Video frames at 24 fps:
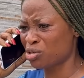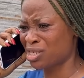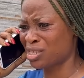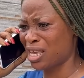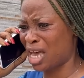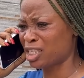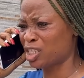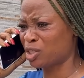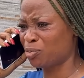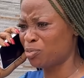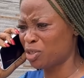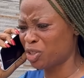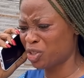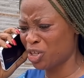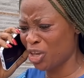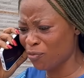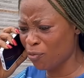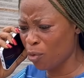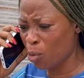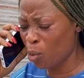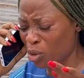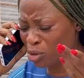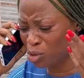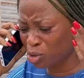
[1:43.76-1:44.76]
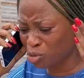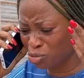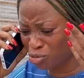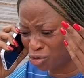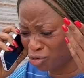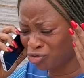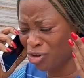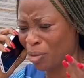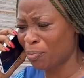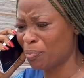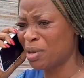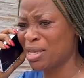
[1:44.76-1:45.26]
to search me. She even wants to
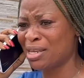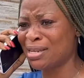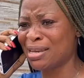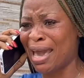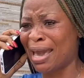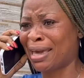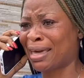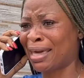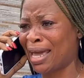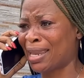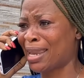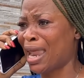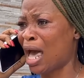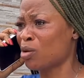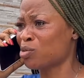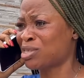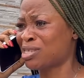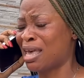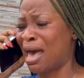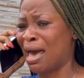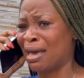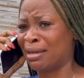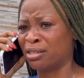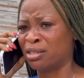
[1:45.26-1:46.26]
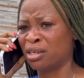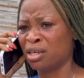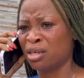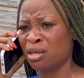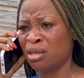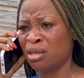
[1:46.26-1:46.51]
strip me naked outside.